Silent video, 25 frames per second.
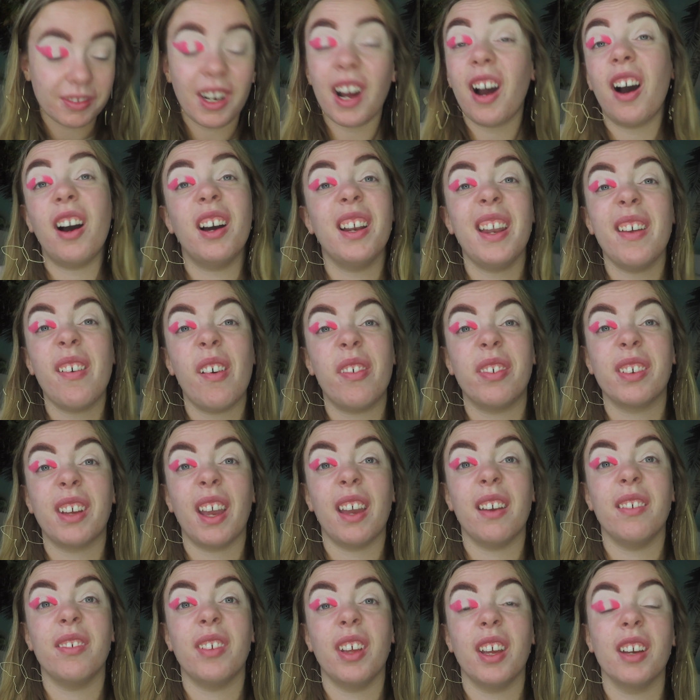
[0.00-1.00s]
I never
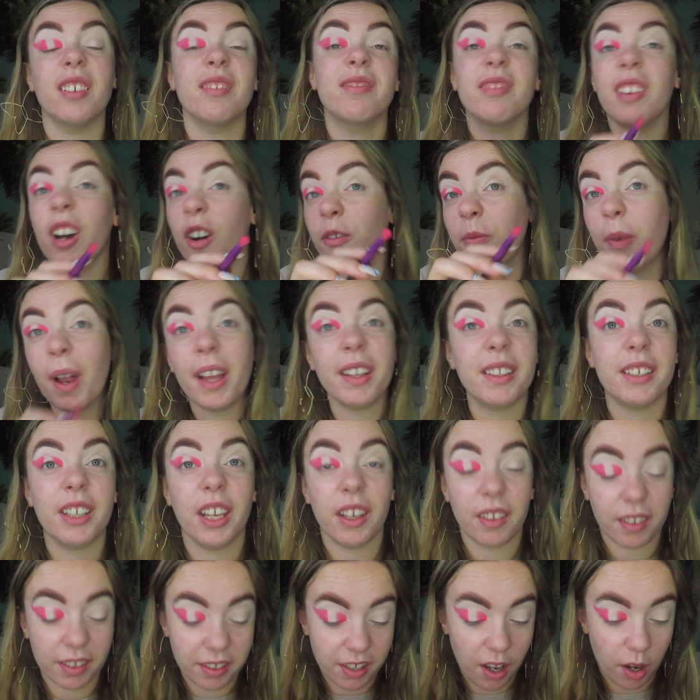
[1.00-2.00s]
forgave you, I played
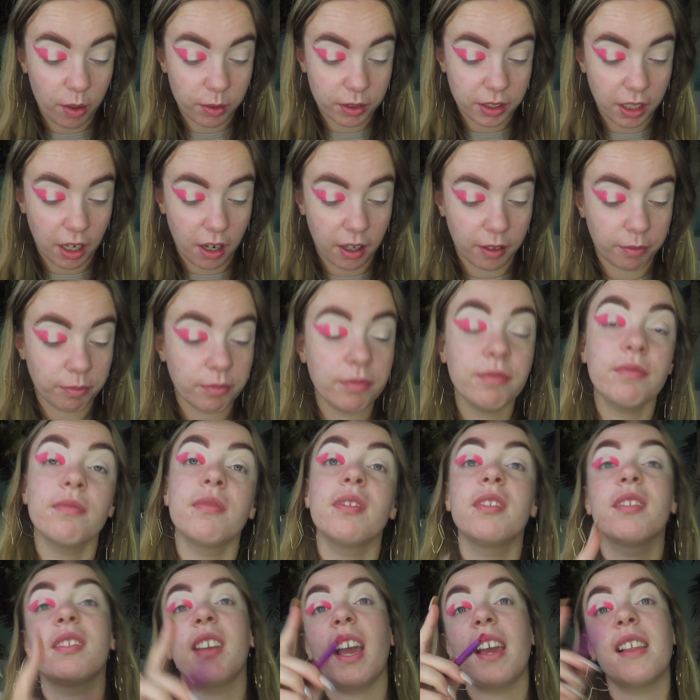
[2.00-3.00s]
you this whole time,
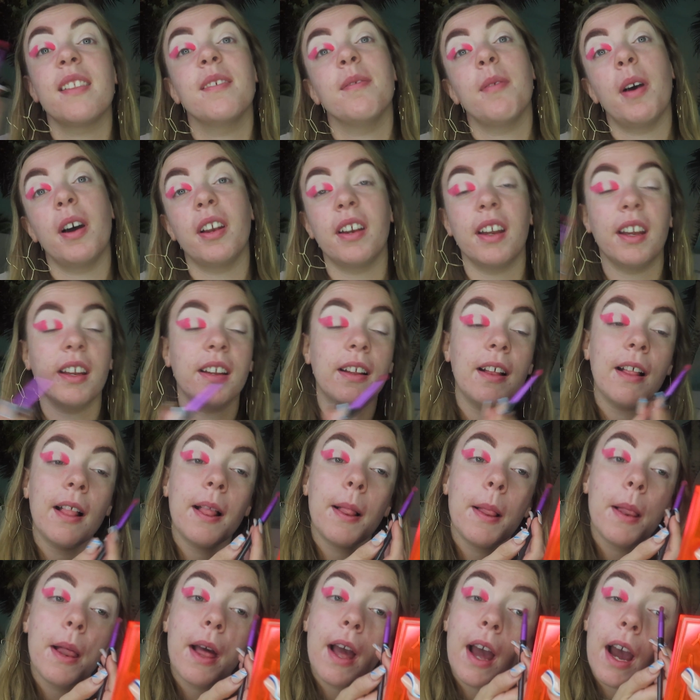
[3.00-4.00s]
take the money
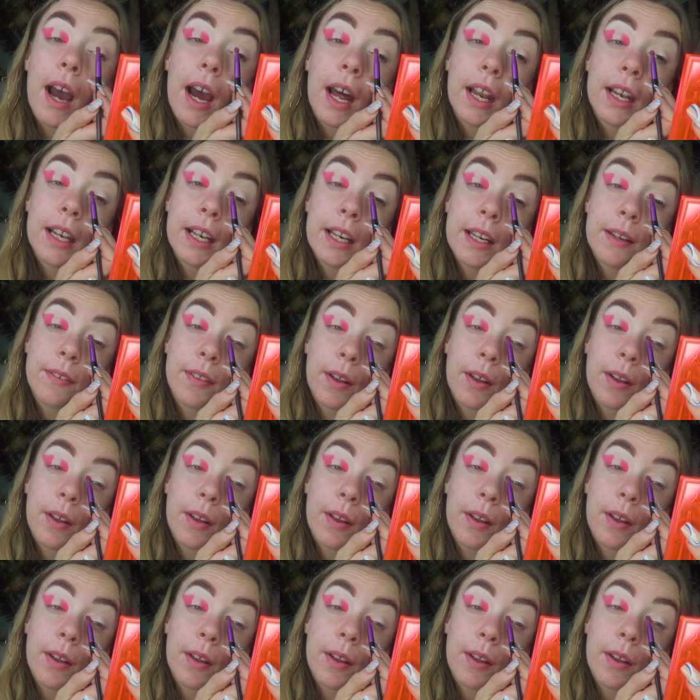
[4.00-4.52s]
and leave.